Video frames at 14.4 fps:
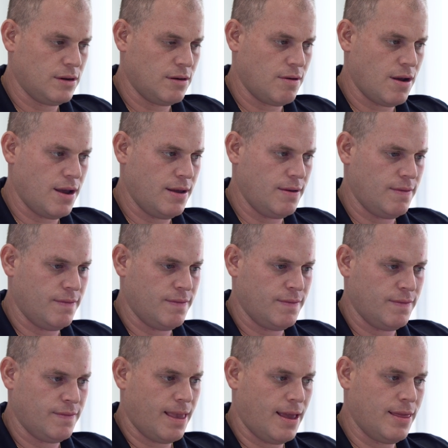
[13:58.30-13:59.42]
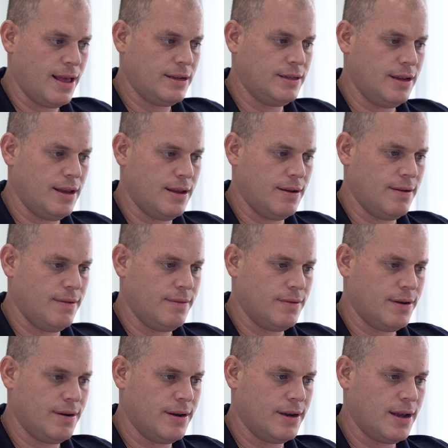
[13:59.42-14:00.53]
All right, and that's it.
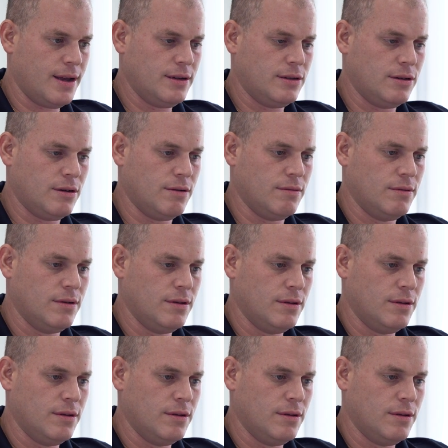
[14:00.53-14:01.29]
All right, guys, so